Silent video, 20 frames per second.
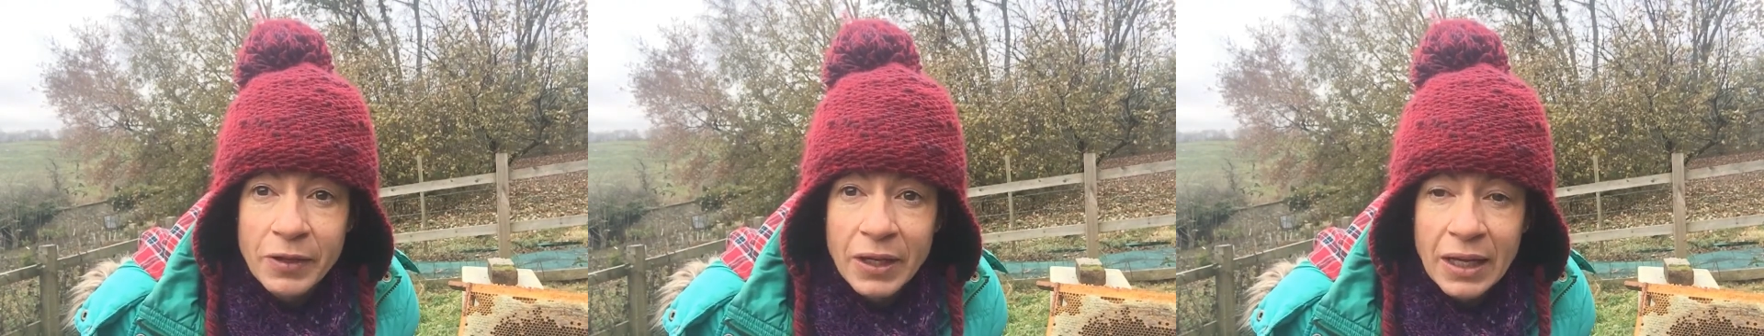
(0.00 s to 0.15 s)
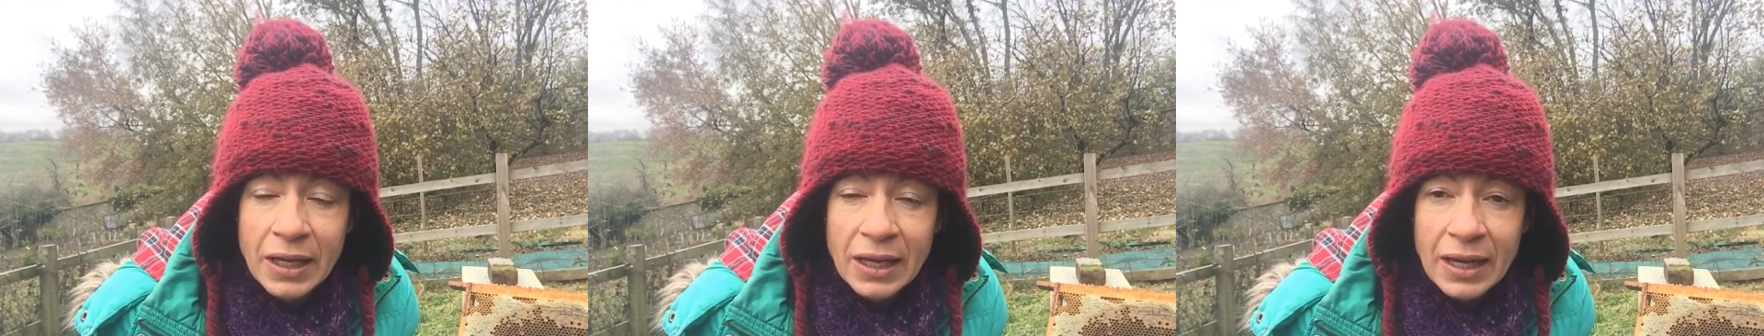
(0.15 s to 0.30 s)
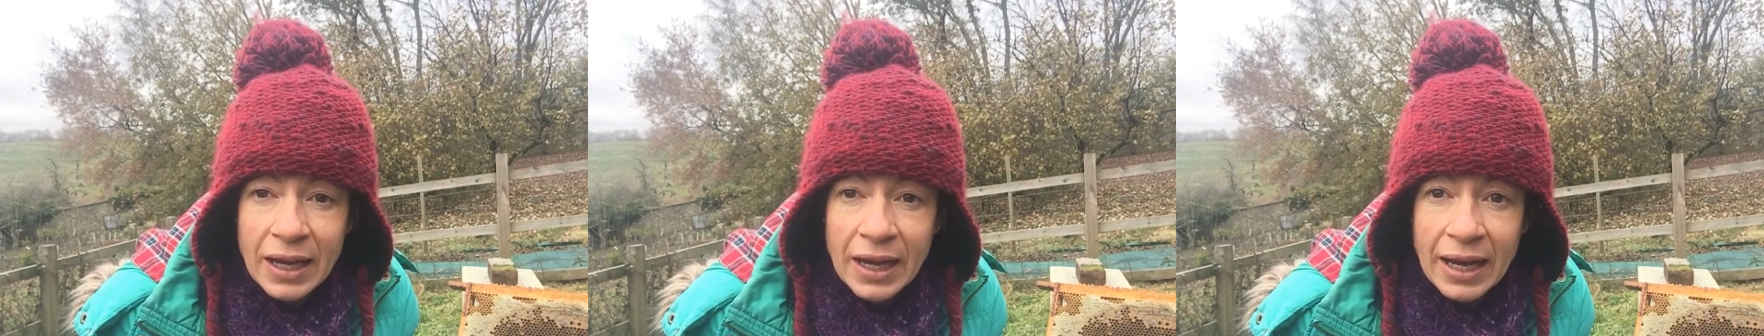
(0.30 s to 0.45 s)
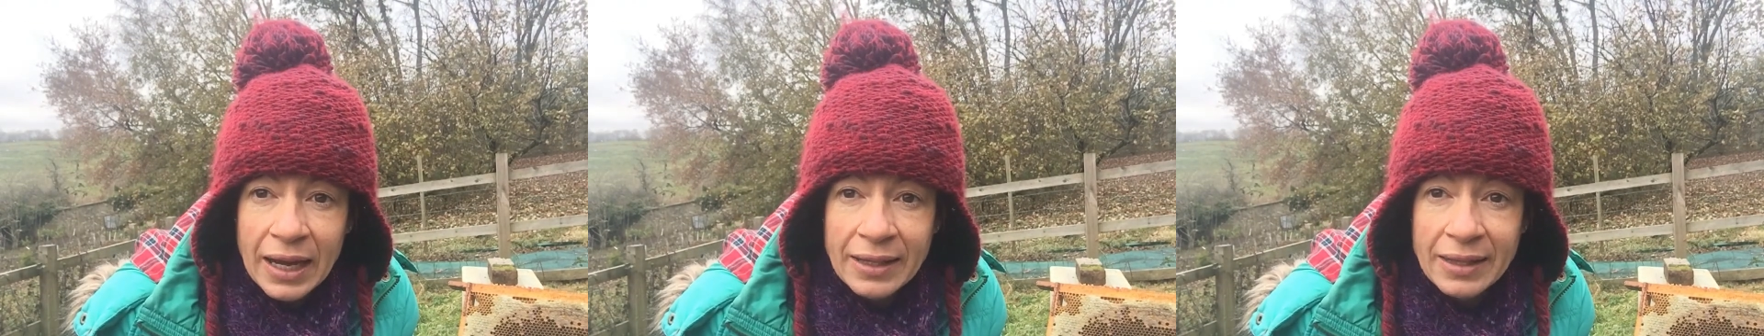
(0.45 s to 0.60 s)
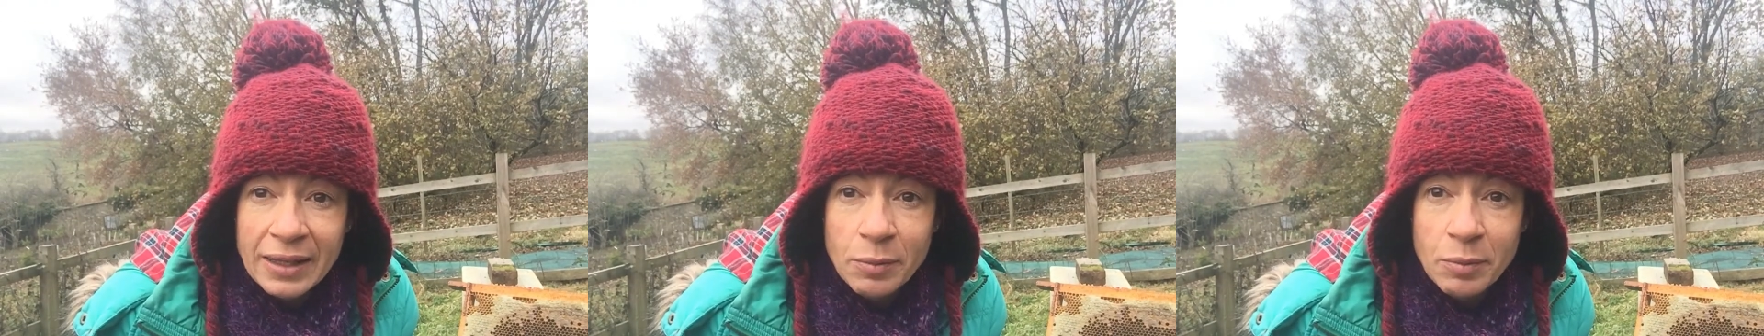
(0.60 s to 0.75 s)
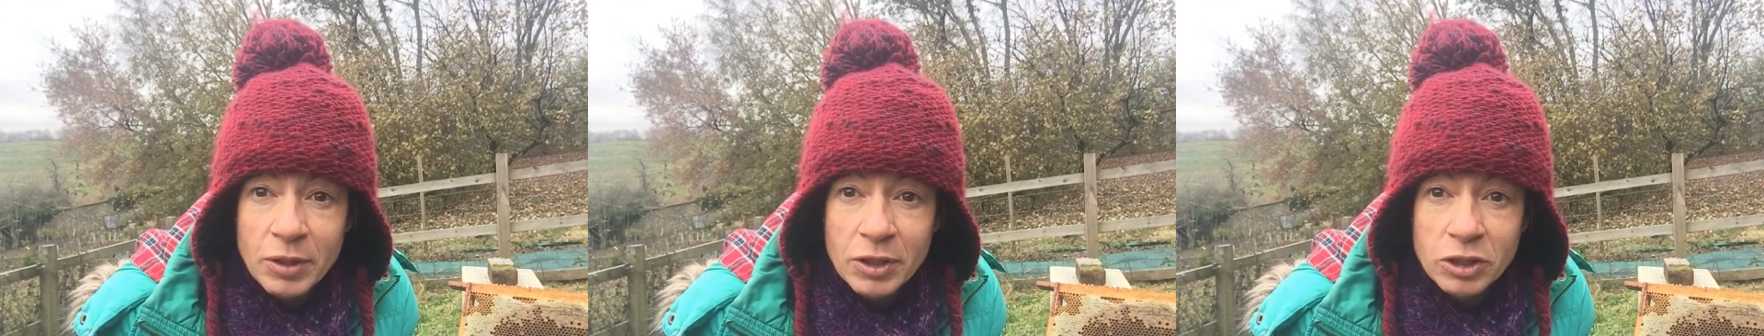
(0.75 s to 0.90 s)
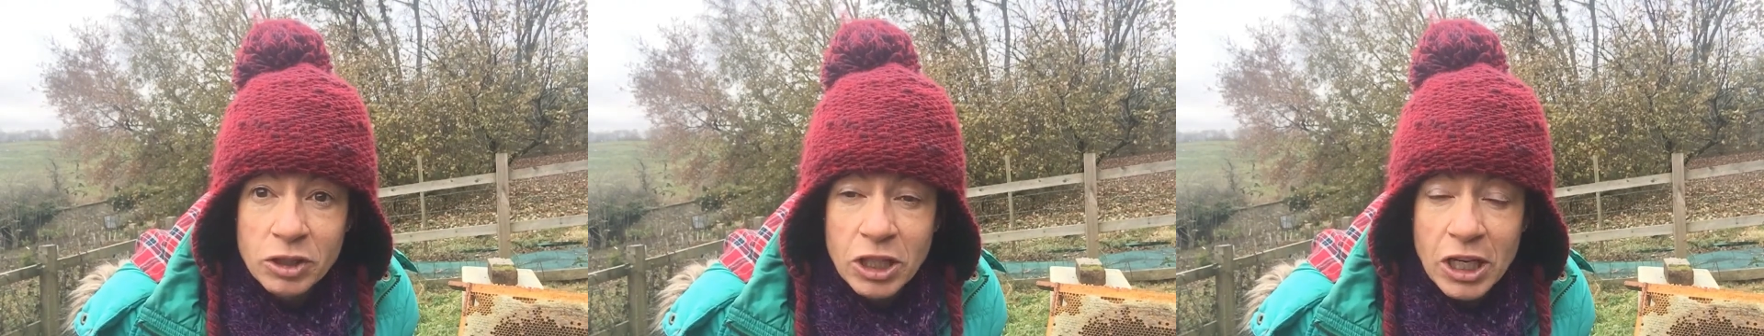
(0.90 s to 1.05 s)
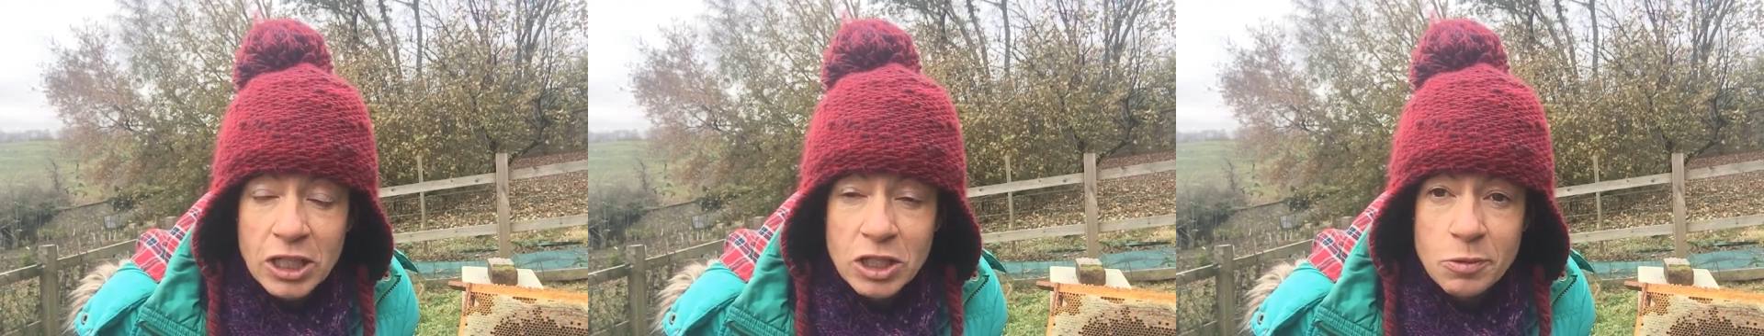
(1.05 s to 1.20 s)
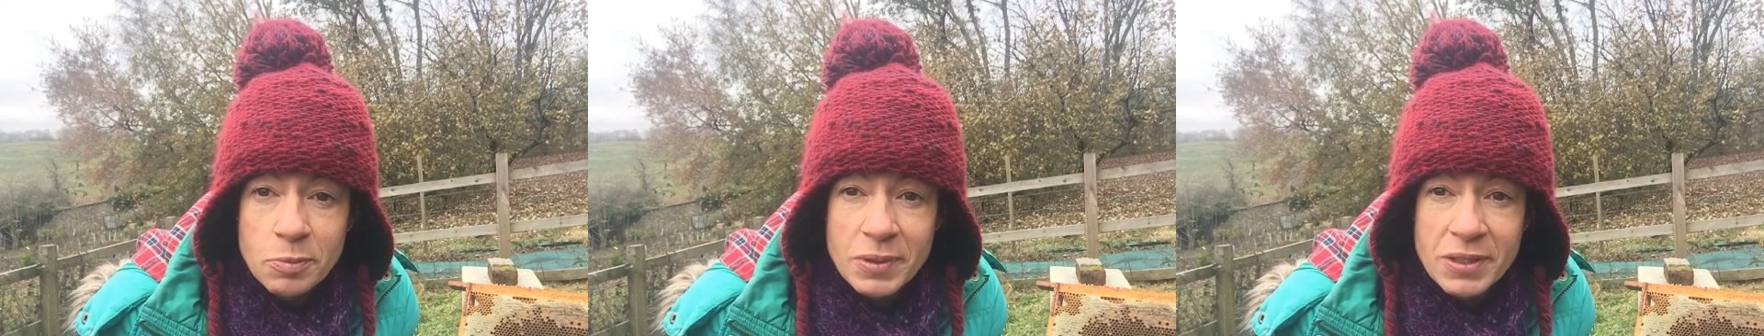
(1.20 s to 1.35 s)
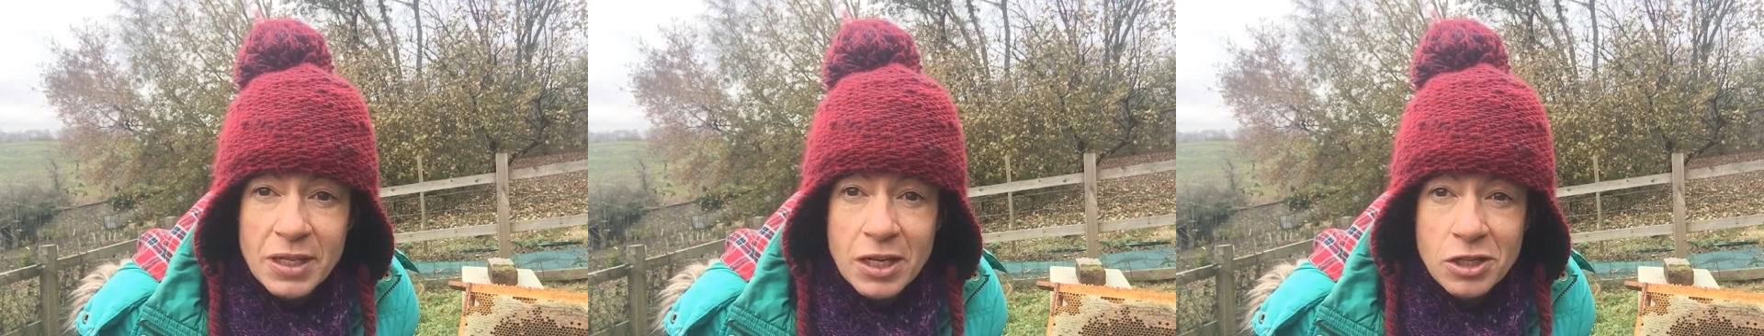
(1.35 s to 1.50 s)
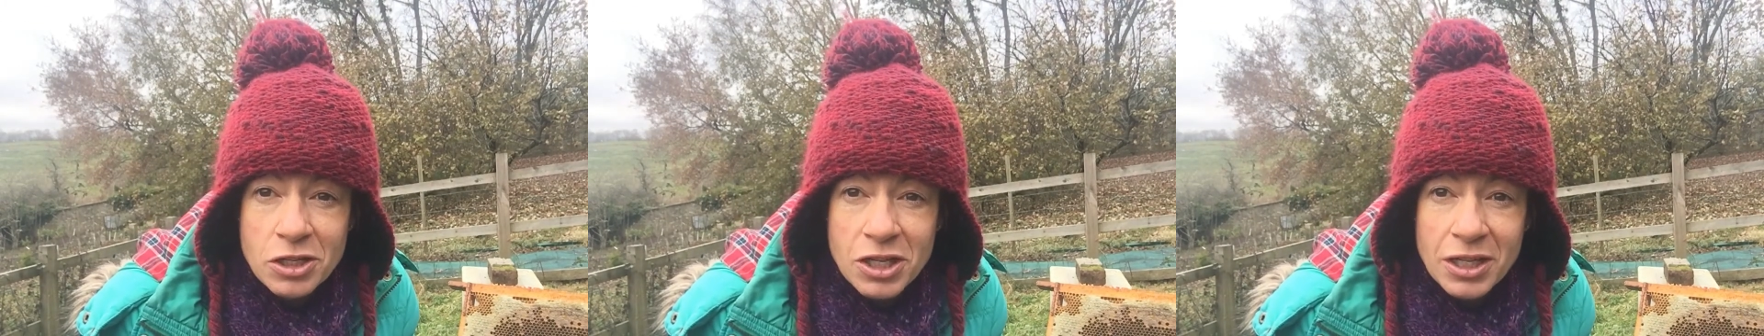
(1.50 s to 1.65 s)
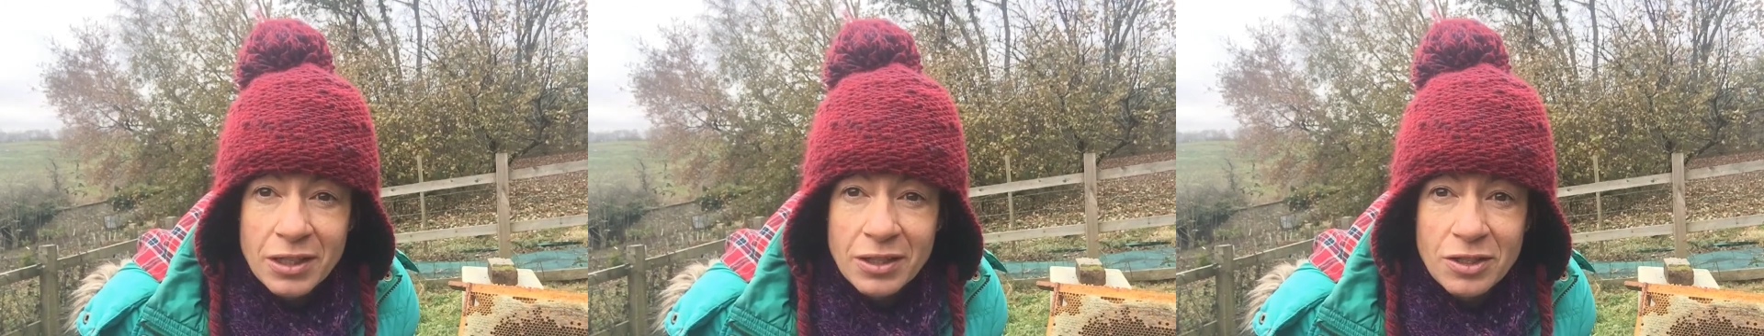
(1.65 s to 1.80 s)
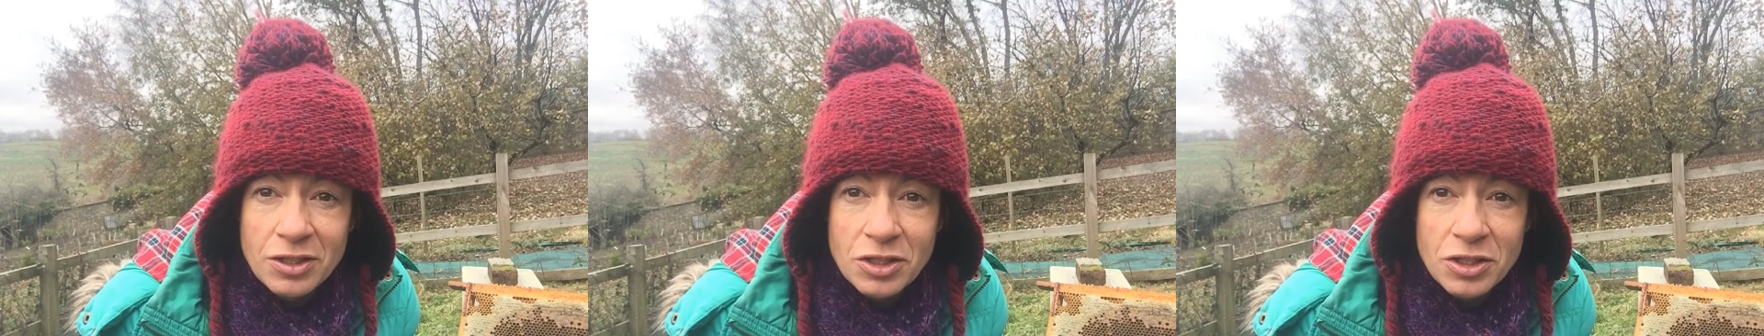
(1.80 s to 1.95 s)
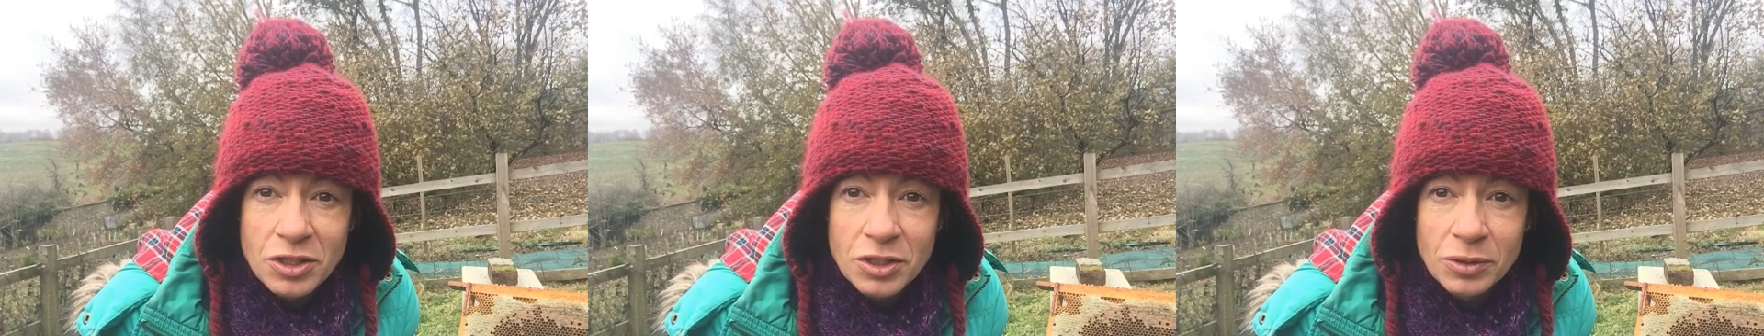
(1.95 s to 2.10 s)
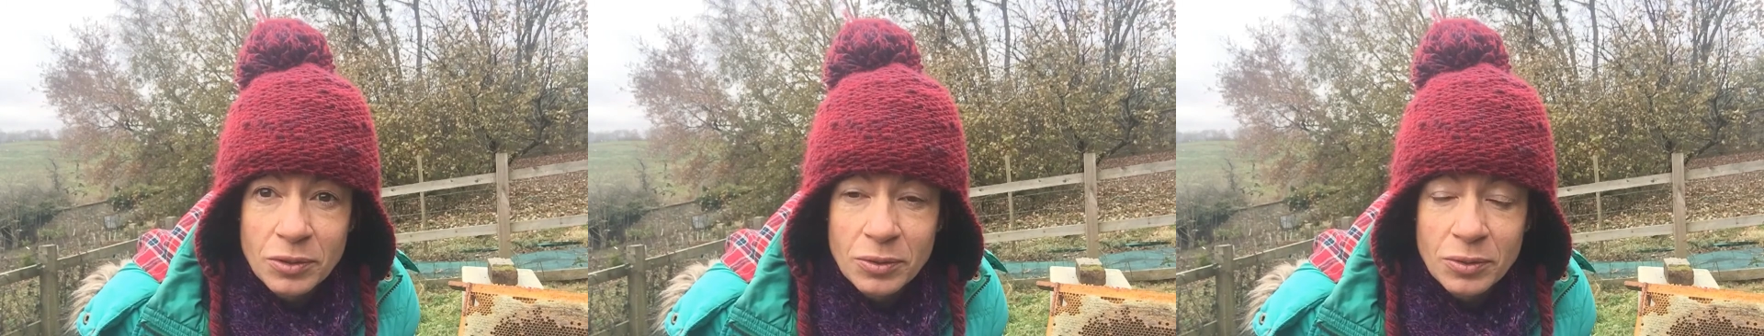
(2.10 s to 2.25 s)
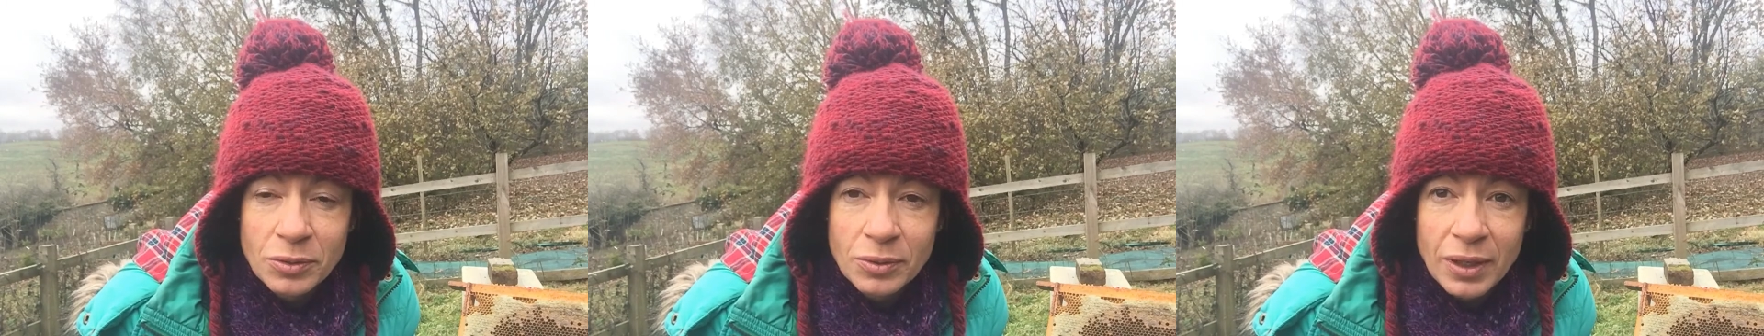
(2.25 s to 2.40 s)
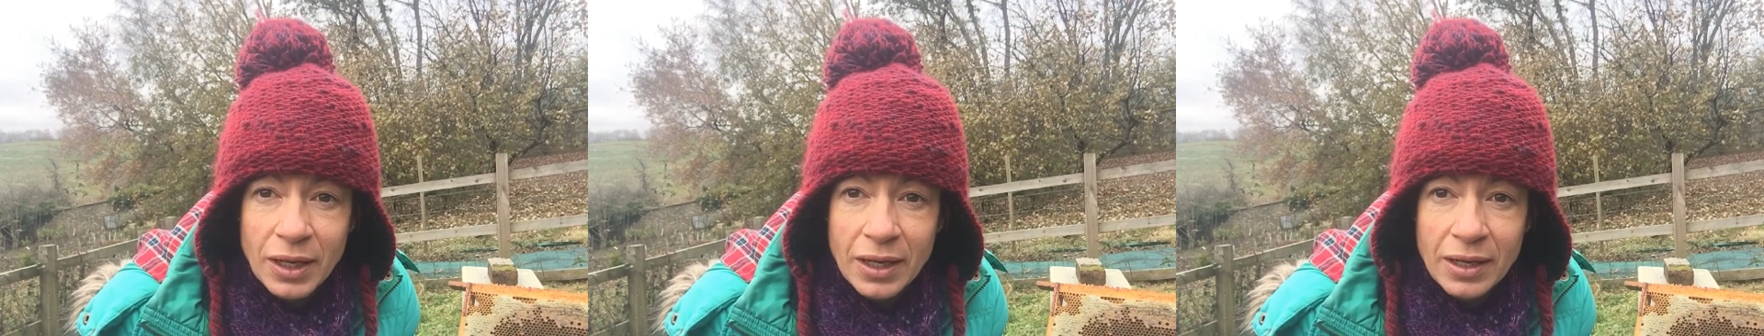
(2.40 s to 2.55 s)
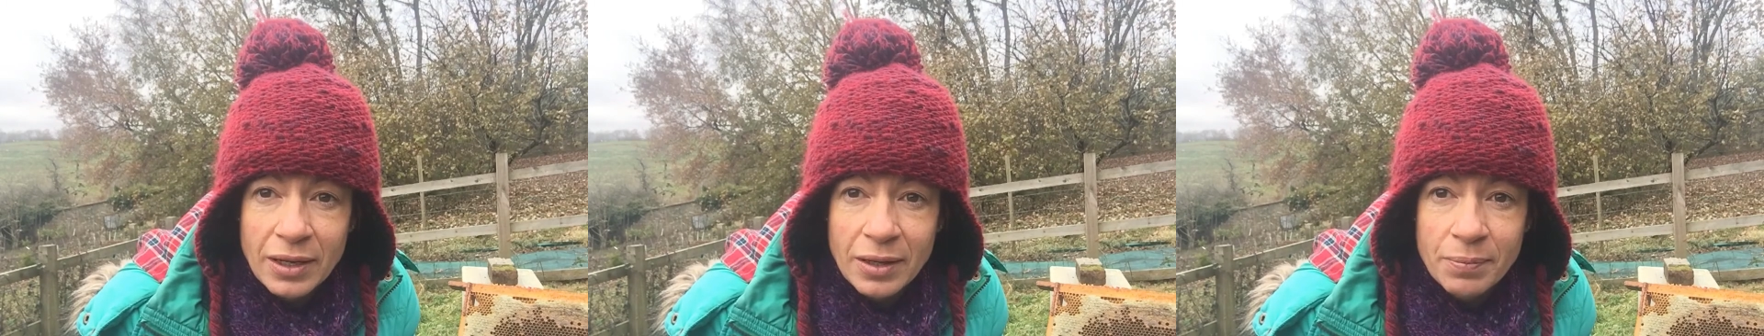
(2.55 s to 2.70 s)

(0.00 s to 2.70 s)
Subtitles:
and they will change positions to,